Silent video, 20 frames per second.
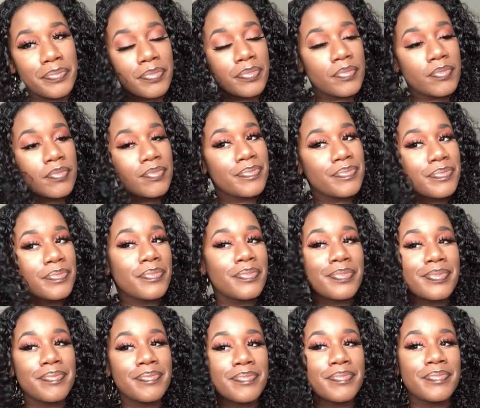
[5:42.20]
Something like
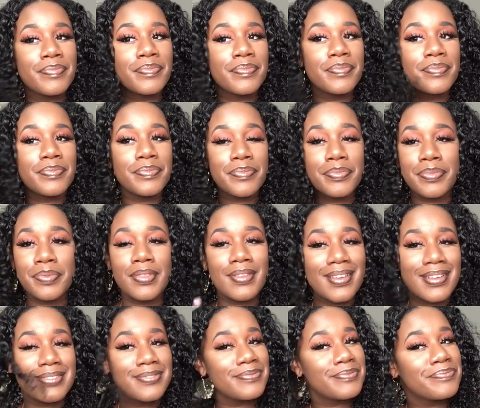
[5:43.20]
that. Just add more
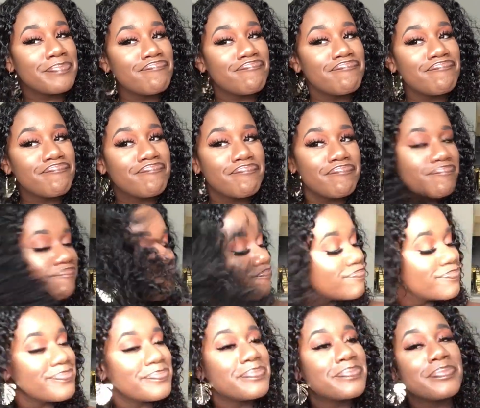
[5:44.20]
volume. Make it
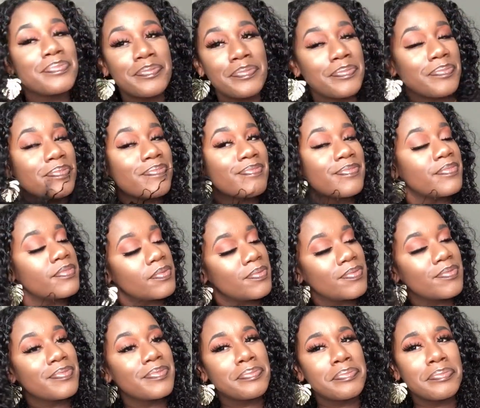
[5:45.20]
pretty
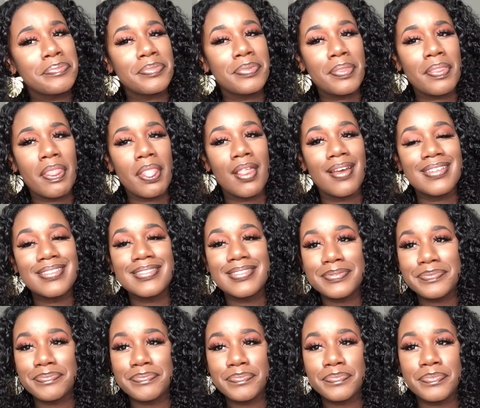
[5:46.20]
into a
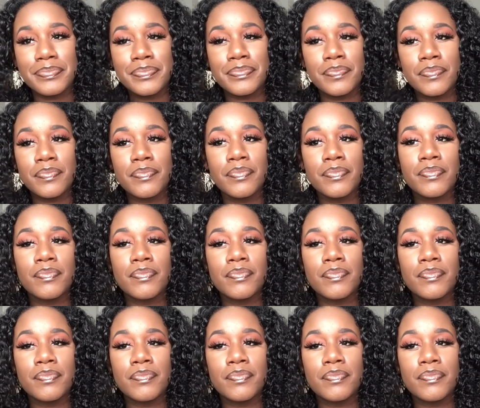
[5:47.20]
hairstyle.